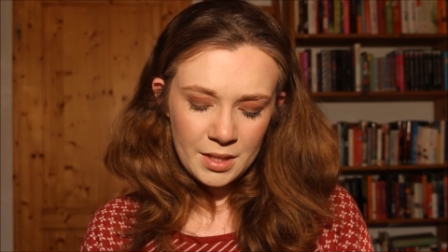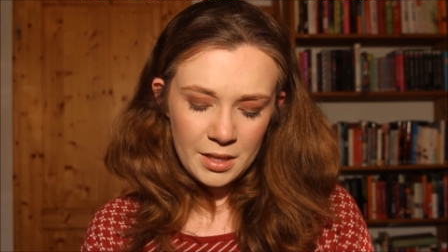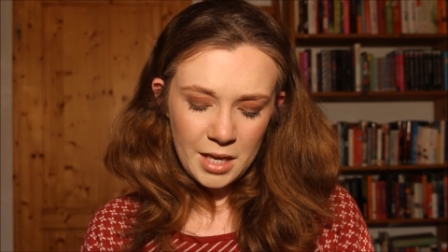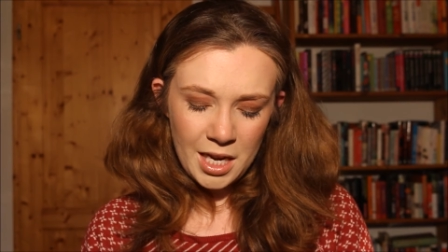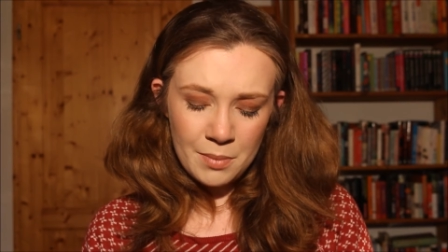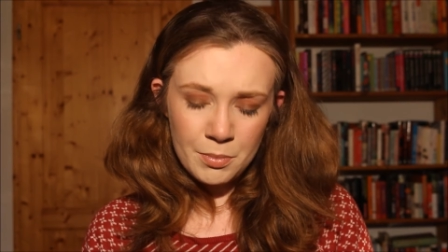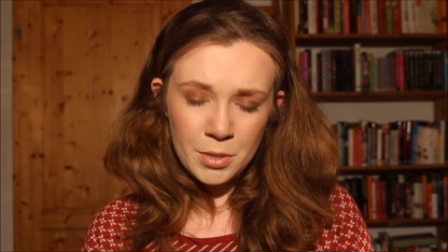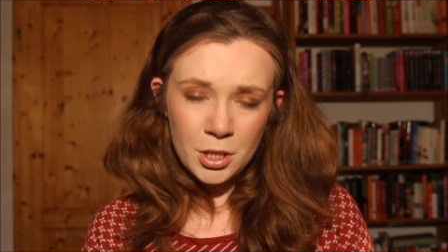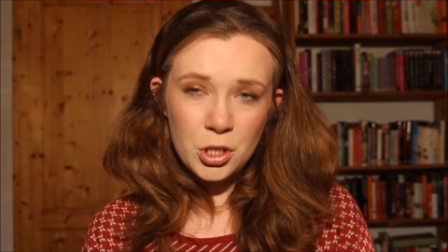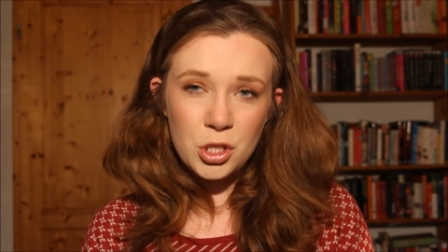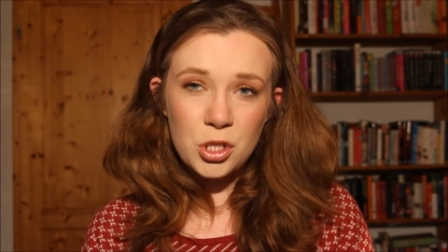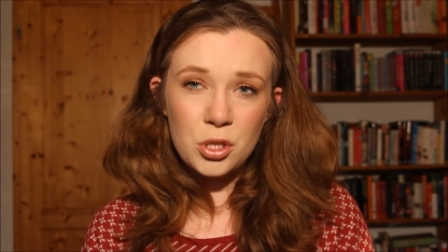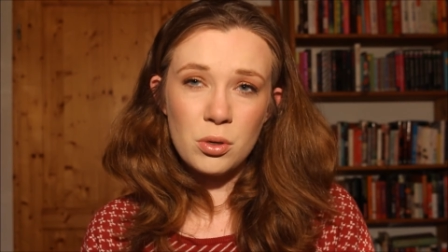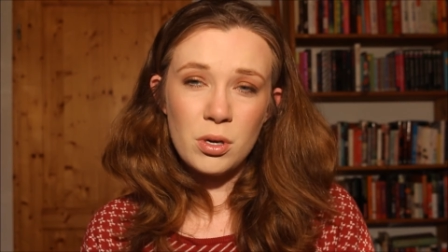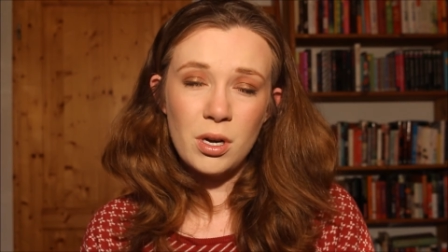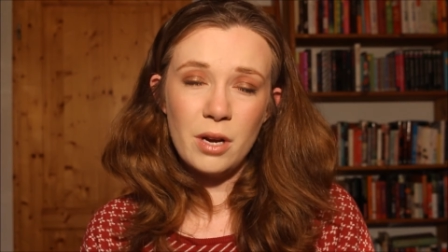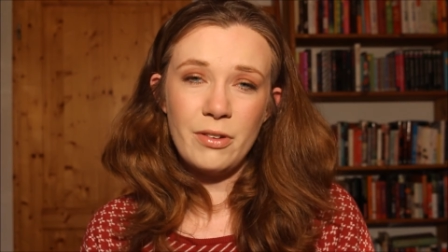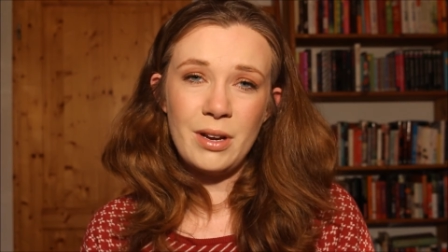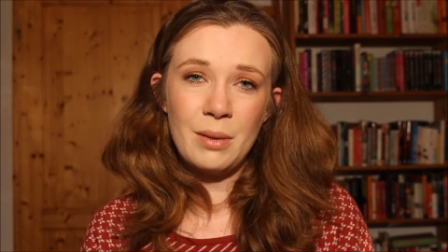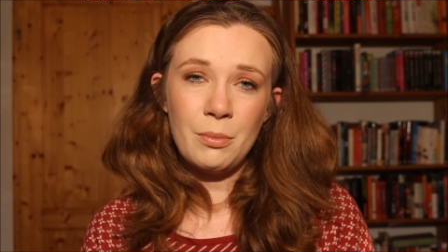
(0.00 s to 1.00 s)
I'm not sure
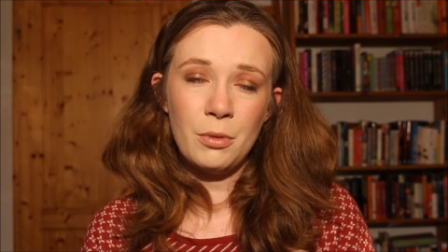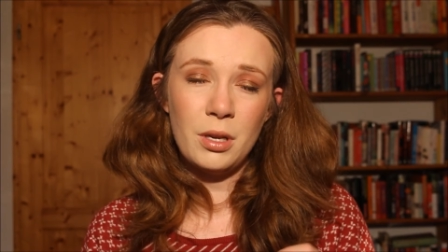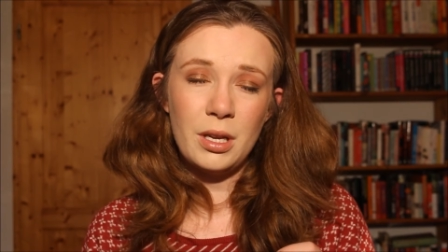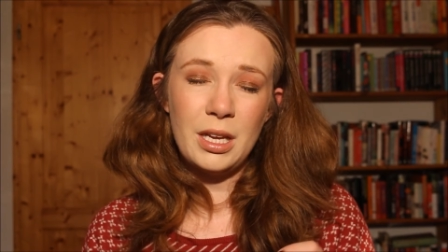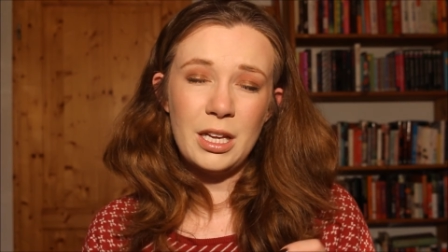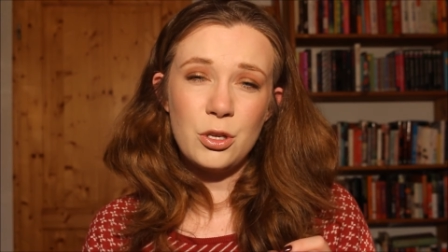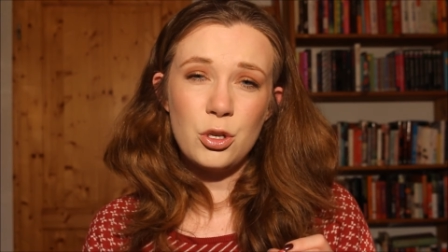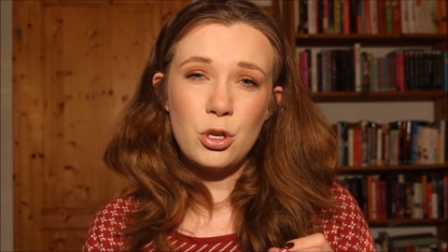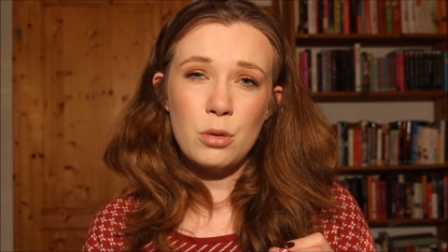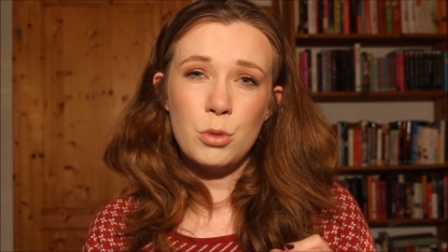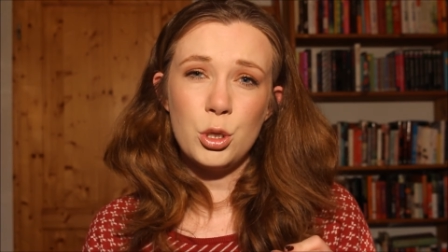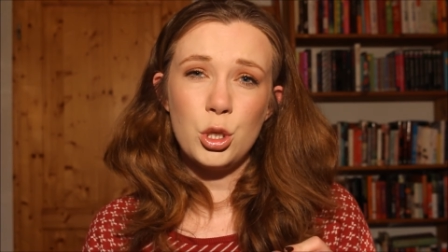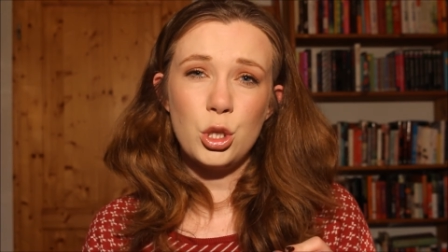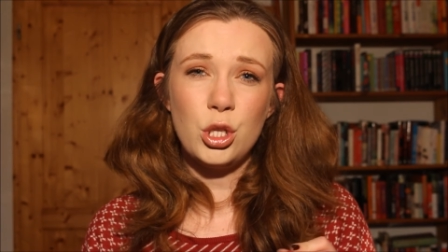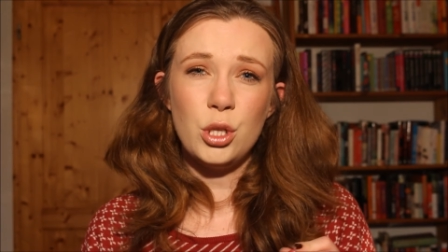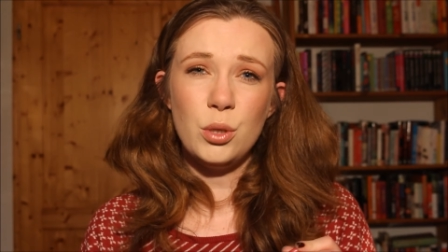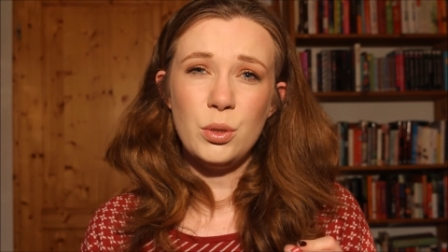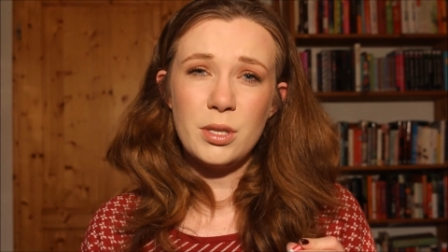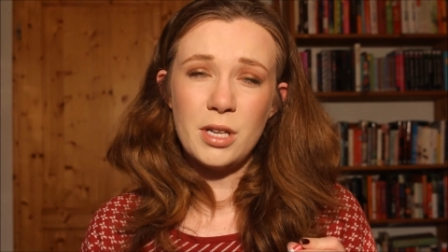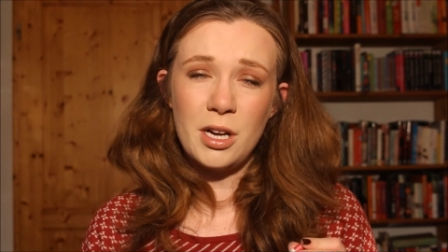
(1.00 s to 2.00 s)
if I'm going to get too much
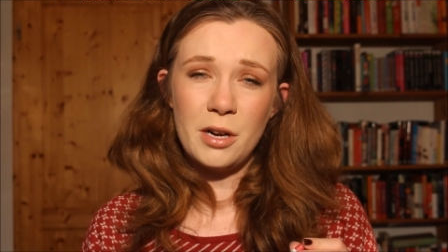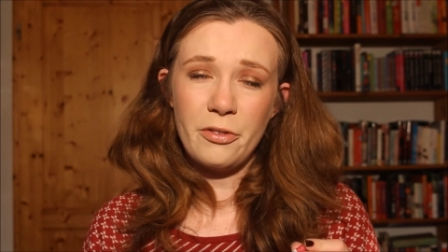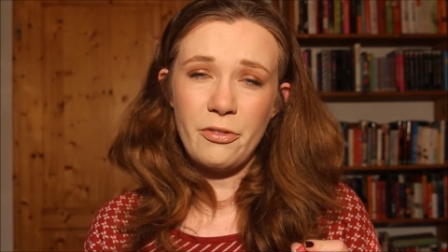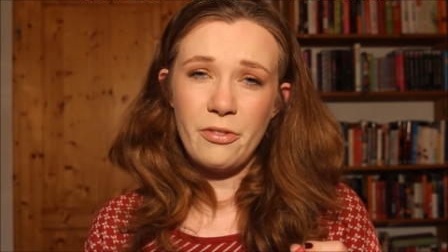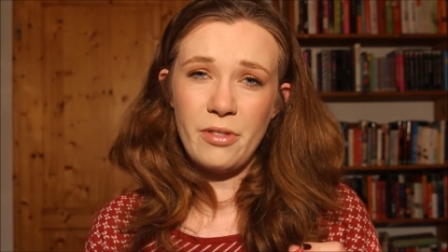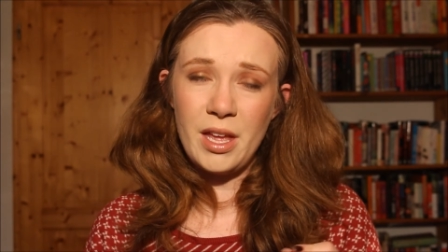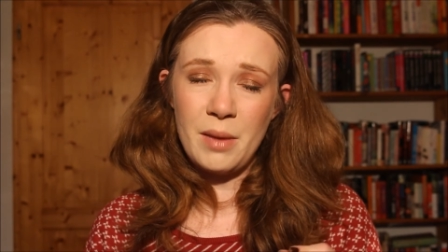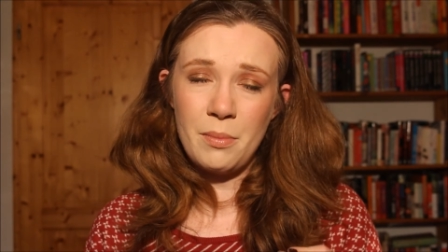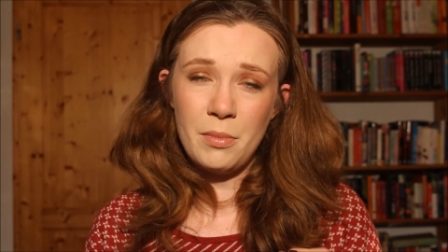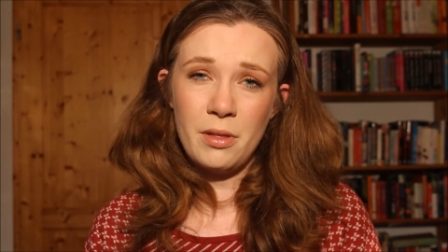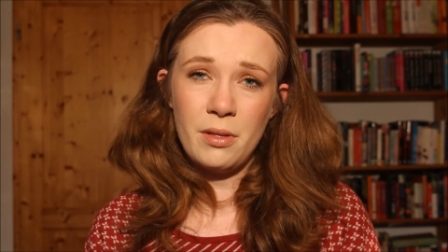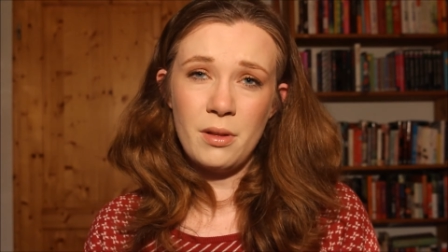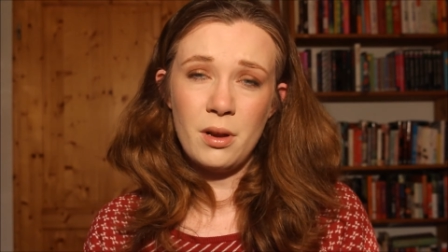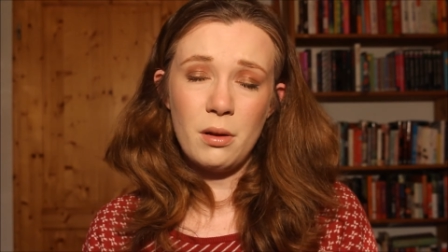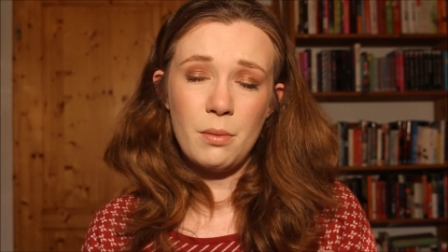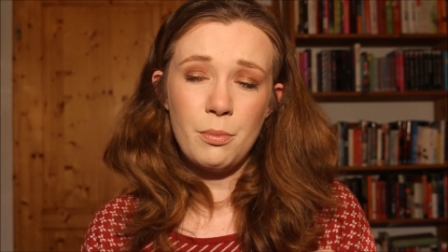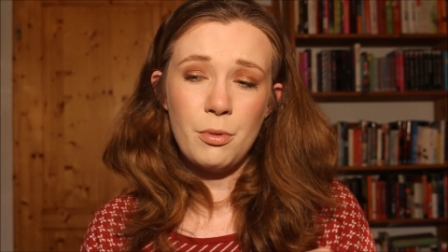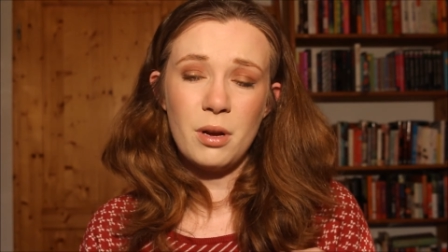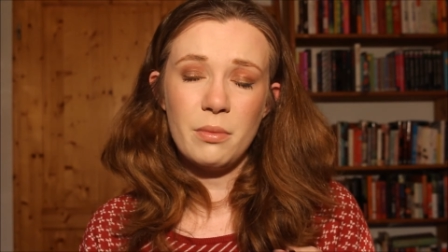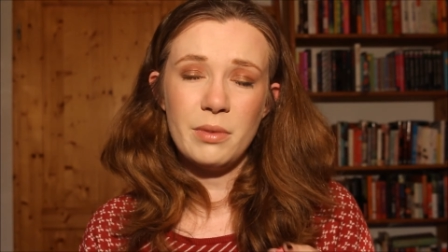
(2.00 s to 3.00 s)
use out of them in the
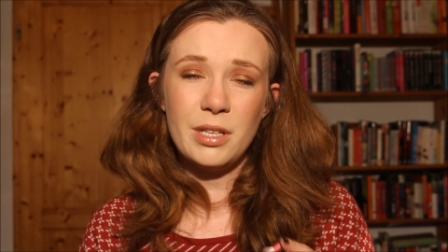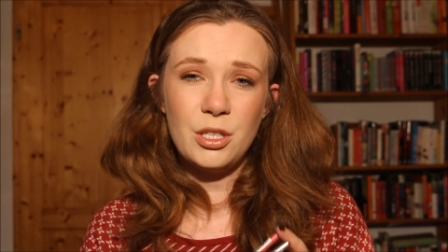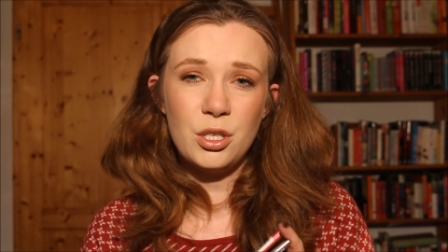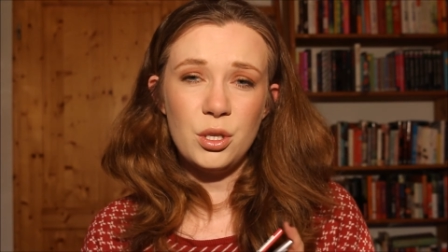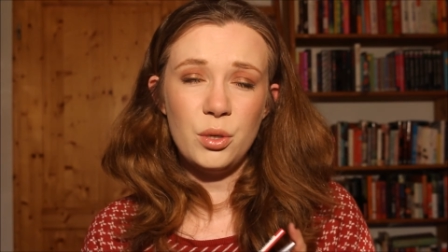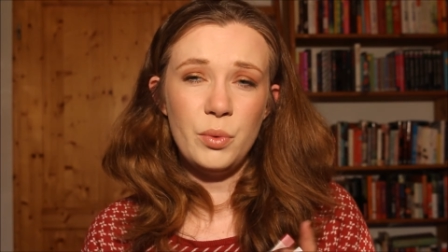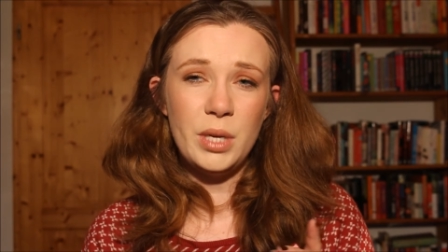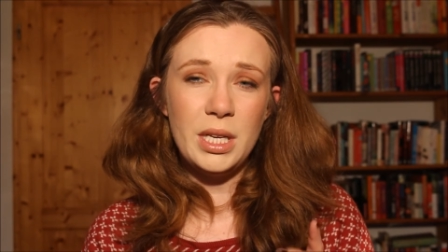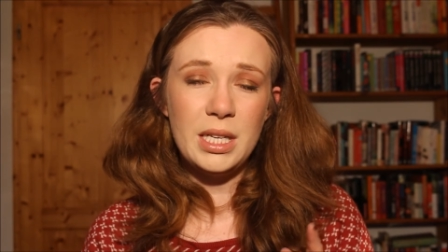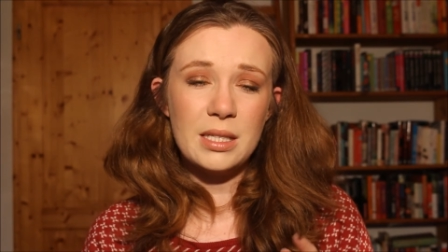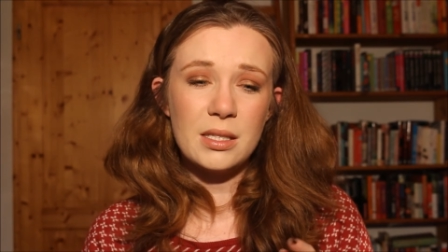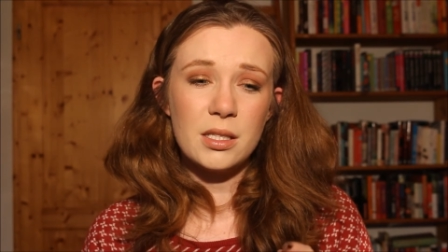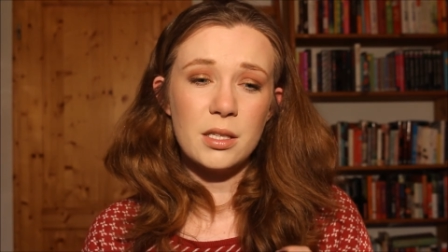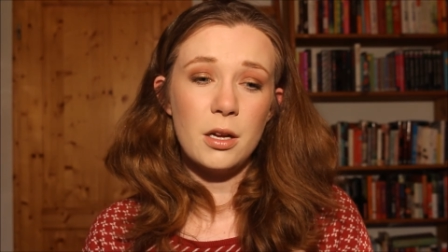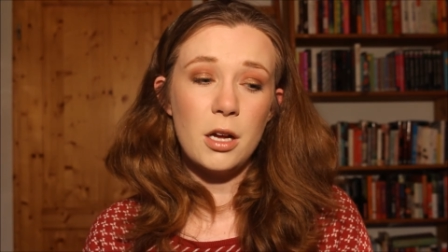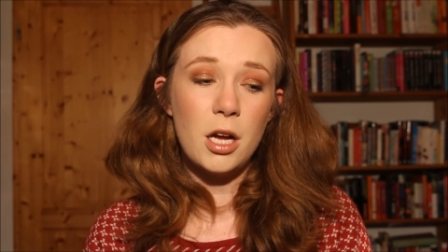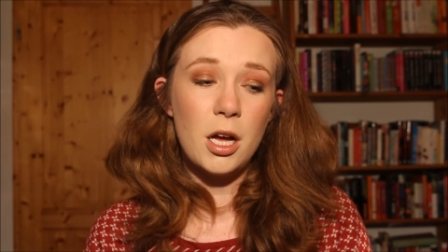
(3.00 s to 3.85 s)
upcoming 2 weeks,